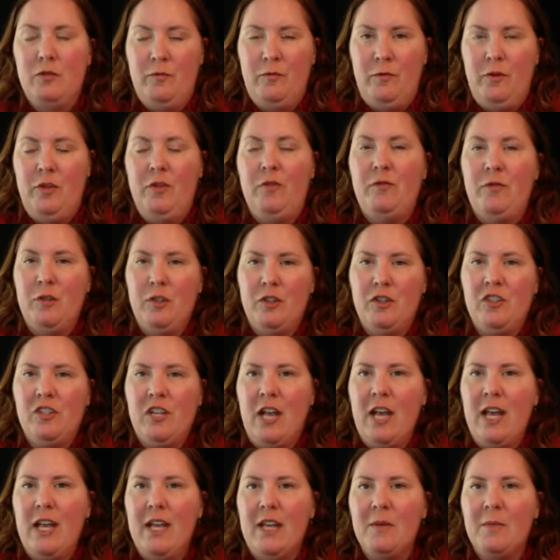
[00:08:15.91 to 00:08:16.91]
for the first
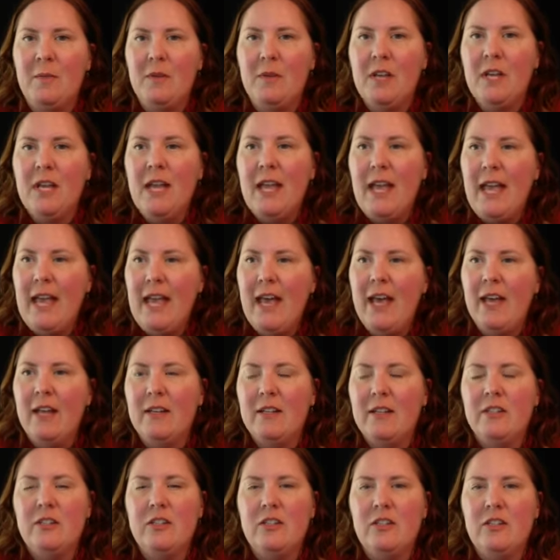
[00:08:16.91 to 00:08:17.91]
time
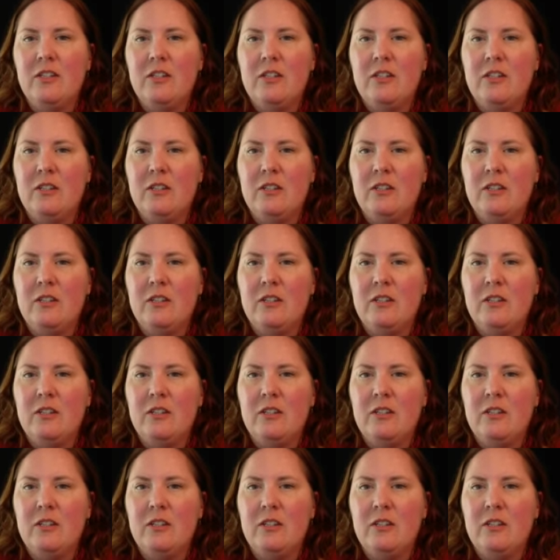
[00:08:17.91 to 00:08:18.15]
and